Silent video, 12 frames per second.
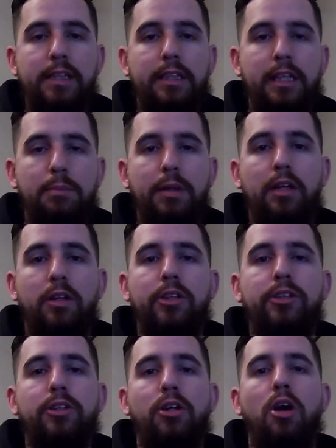C
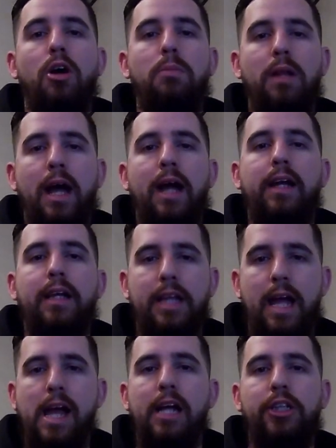pillars are all black in
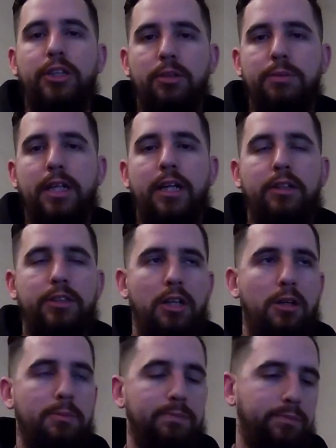the hatch. You know what I'm saying?
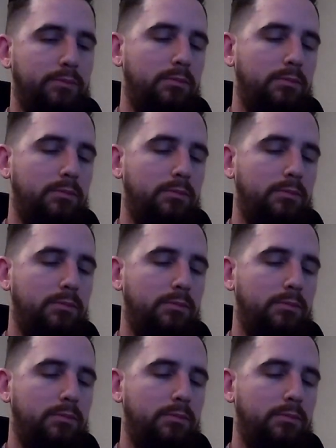So